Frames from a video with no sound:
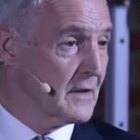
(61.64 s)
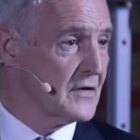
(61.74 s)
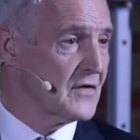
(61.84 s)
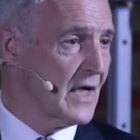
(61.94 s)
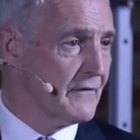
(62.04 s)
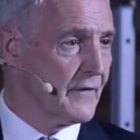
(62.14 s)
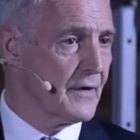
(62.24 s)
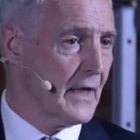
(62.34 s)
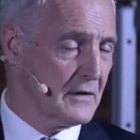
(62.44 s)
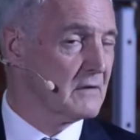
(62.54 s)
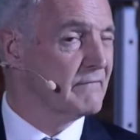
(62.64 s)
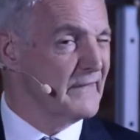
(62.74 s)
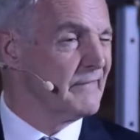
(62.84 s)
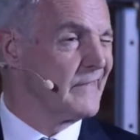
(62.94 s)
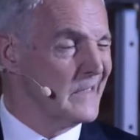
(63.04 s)
that is said for the next
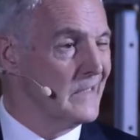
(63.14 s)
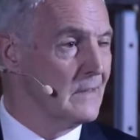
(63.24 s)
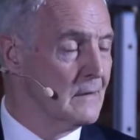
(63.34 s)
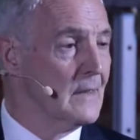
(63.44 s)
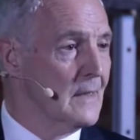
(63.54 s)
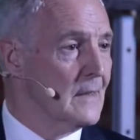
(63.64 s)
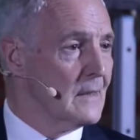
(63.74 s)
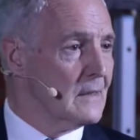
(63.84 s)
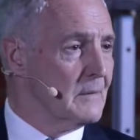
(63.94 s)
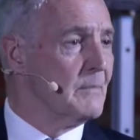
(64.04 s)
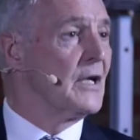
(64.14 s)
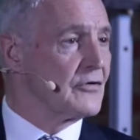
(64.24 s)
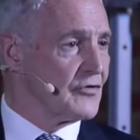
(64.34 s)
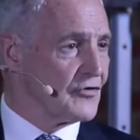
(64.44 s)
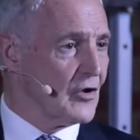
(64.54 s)
15
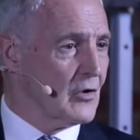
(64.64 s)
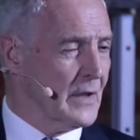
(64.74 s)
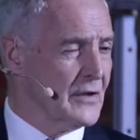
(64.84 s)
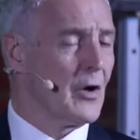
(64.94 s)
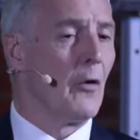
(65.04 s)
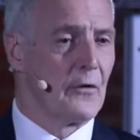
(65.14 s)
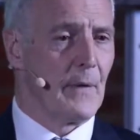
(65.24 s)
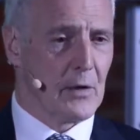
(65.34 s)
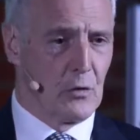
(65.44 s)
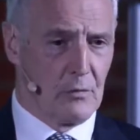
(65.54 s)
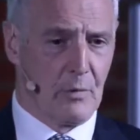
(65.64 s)
minutes or so is on the record.